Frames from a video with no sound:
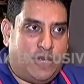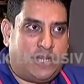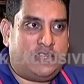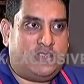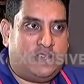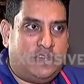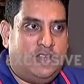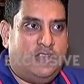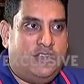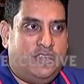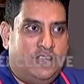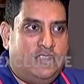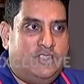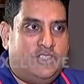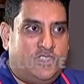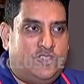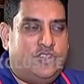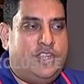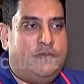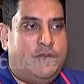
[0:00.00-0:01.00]
but
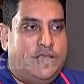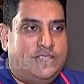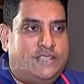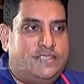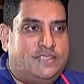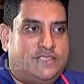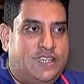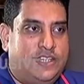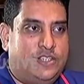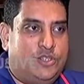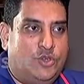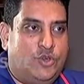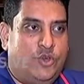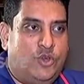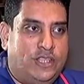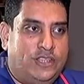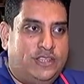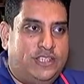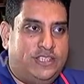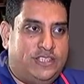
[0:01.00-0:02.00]
3 matches still to
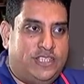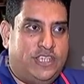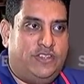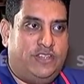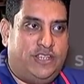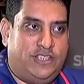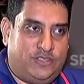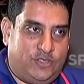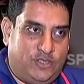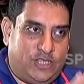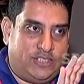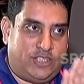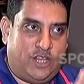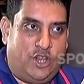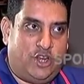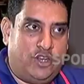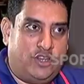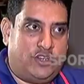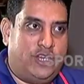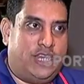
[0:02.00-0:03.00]
go in this series, so there's a
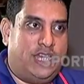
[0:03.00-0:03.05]
lot of